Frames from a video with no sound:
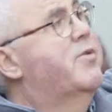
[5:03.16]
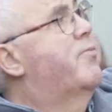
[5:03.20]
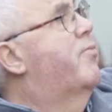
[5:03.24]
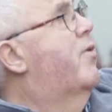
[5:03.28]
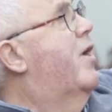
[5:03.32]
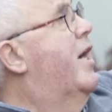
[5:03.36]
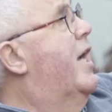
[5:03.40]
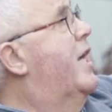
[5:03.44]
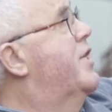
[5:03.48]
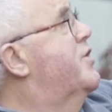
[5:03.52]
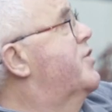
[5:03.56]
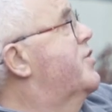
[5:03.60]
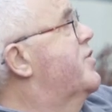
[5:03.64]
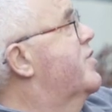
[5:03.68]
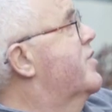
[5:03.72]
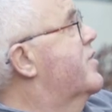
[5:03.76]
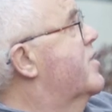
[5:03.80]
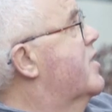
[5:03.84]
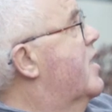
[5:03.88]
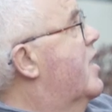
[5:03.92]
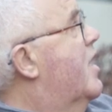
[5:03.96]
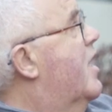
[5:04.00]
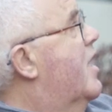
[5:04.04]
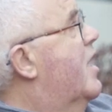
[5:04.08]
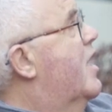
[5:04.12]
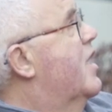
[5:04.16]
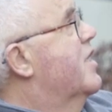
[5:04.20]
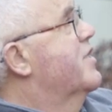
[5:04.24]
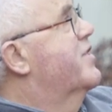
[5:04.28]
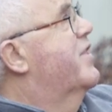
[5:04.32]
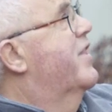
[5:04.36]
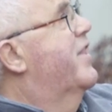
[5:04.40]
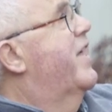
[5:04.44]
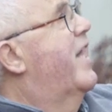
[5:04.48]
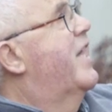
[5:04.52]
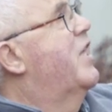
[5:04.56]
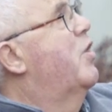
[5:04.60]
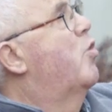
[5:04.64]
the branches.
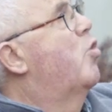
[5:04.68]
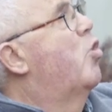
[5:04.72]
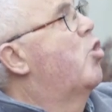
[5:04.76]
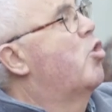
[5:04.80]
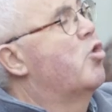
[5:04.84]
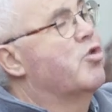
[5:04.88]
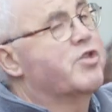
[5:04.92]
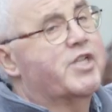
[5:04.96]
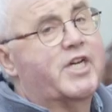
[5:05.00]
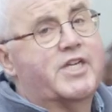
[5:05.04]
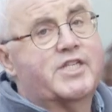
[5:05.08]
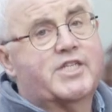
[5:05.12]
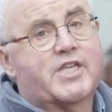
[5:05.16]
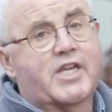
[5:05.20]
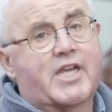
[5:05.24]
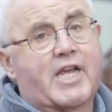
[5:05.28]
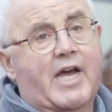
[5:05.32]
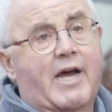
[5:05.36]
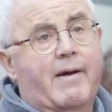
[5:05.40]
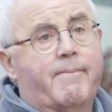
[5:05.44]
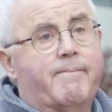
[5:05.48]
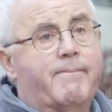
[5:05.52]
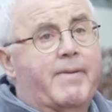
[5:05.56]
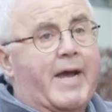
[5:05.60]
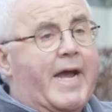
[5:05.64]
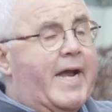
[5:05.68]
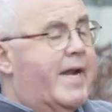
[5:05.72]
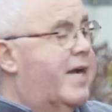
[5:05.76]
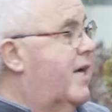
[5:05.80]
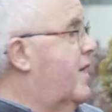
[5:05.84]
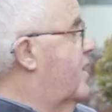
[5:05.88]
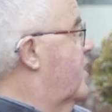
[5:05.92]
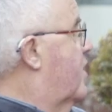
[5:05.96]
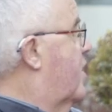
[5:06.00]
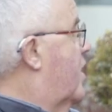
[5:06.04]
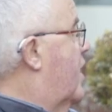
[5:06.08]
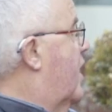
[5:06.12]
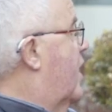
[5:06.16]
So they all need to come back
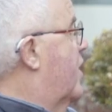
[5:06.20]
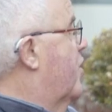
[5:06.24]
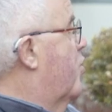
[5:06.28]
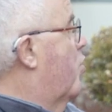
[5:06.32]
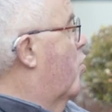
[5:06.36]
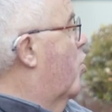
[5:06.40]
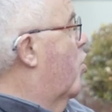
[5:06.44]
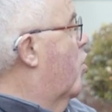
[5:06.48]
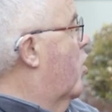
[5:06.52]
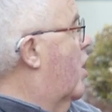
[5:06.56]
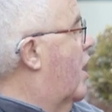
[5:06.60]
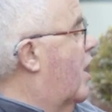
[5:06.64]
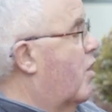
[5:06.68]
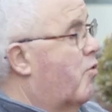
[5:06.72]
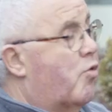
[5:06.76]
and are